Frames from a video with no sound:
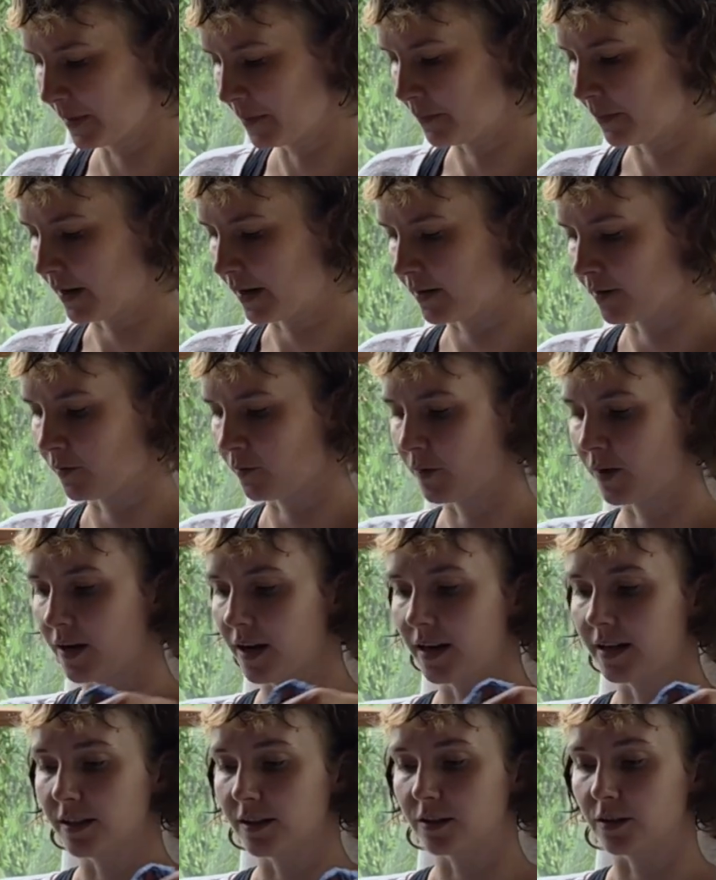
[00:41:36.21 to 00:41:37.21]
But when
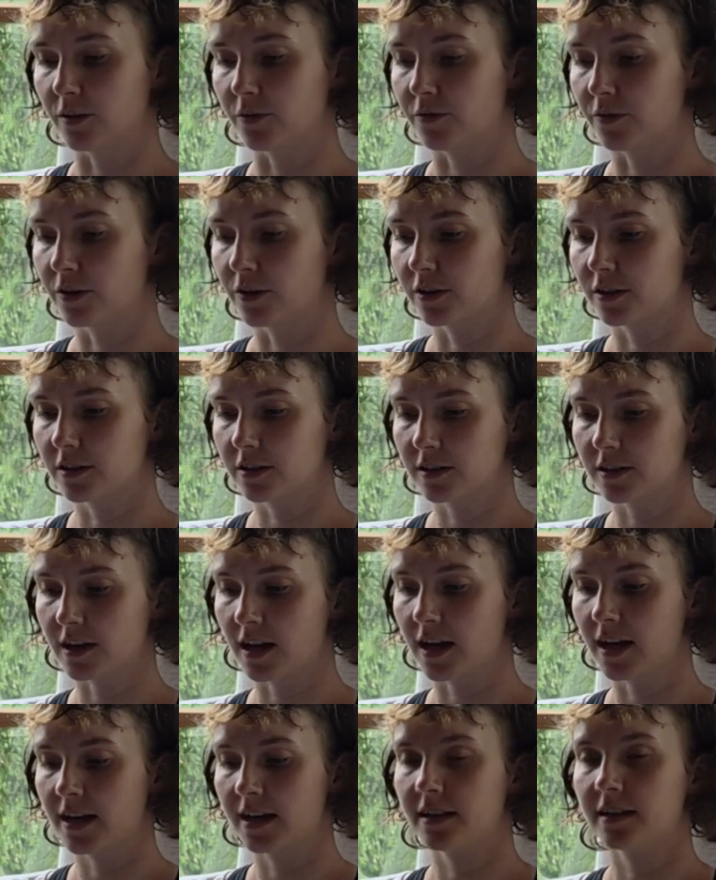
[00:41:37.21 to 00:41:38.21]
I did the first
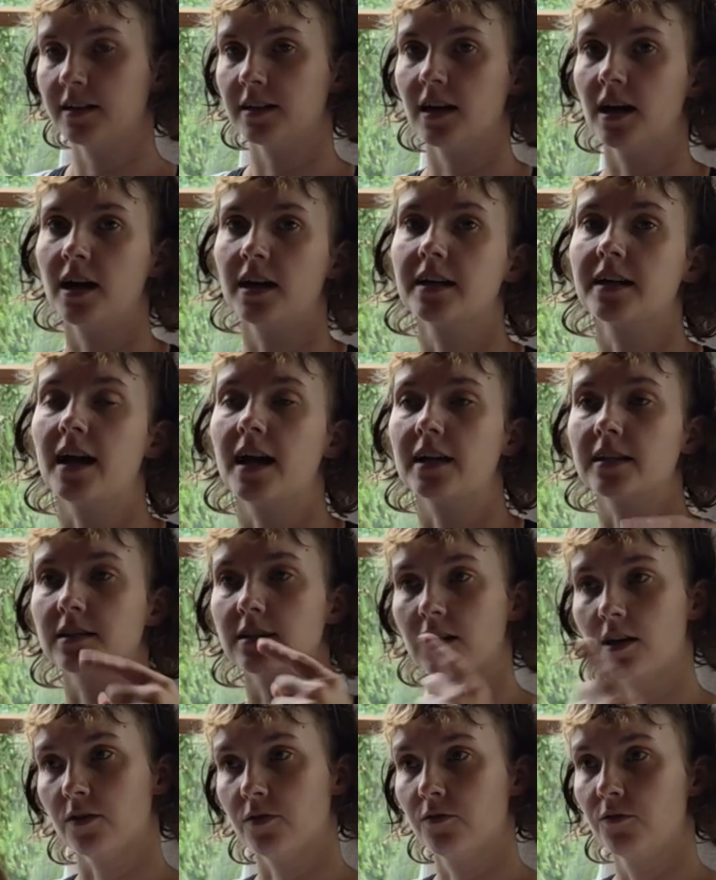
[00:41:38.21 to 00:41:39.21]
side, I cast
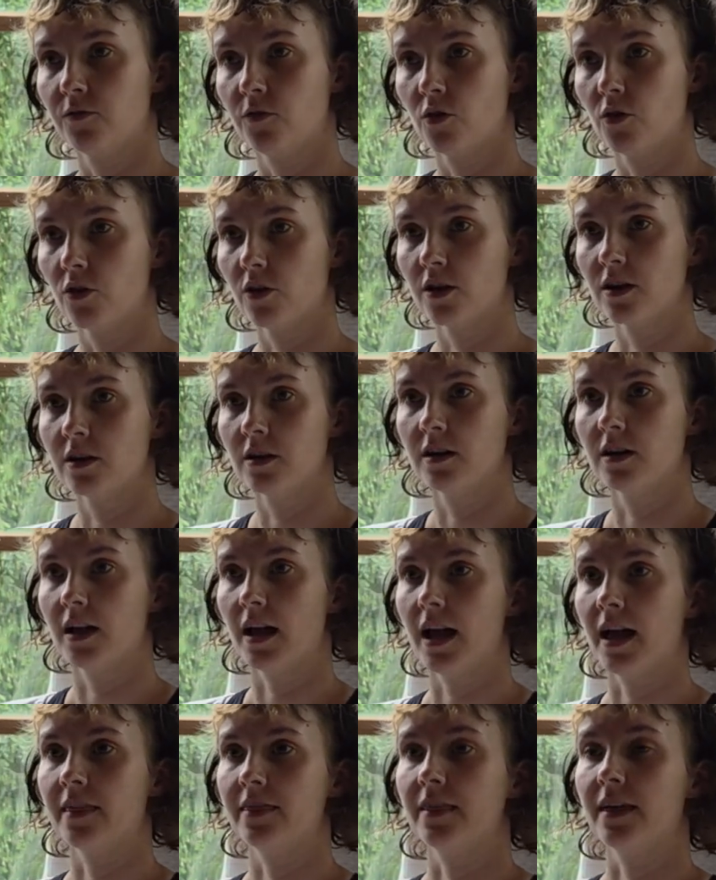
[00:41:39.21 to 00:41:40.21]
off 4
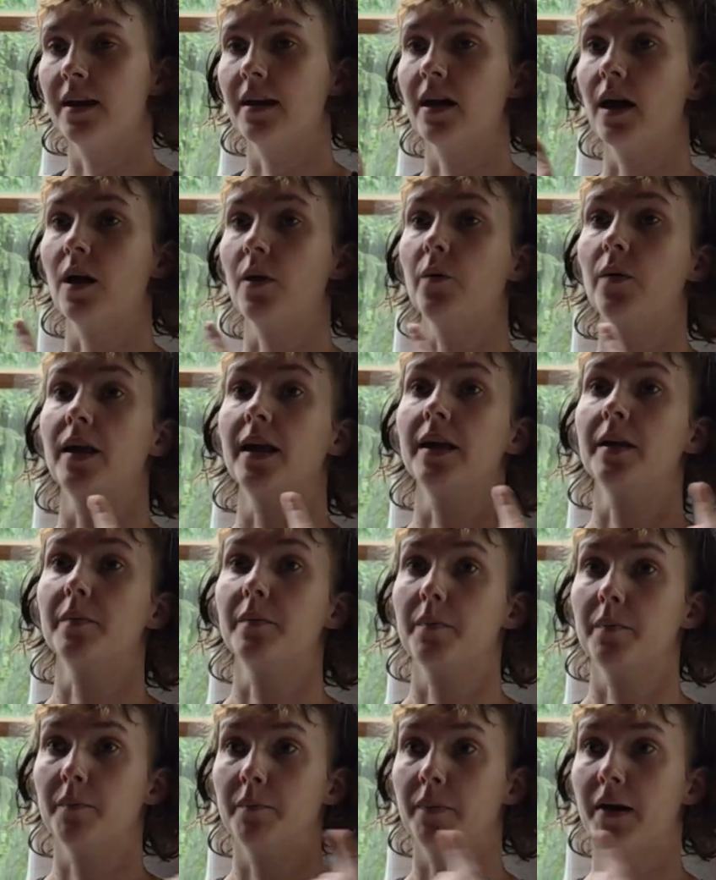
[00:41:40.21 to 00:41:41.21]
and then I went
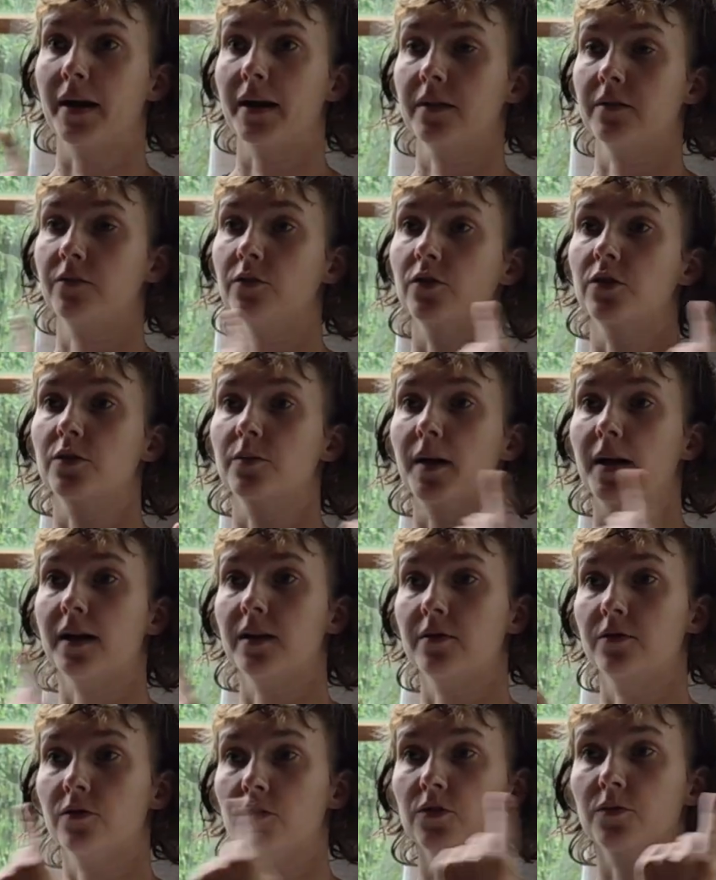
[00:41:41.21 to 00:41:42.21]
back and forth, back
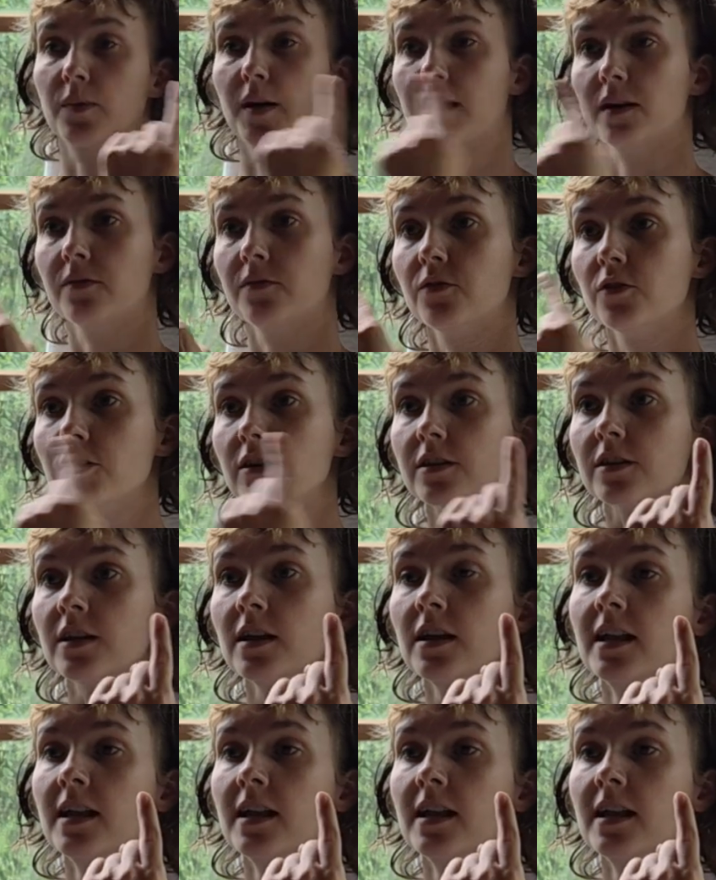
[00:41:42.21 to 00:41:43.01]
and forth, back and forth.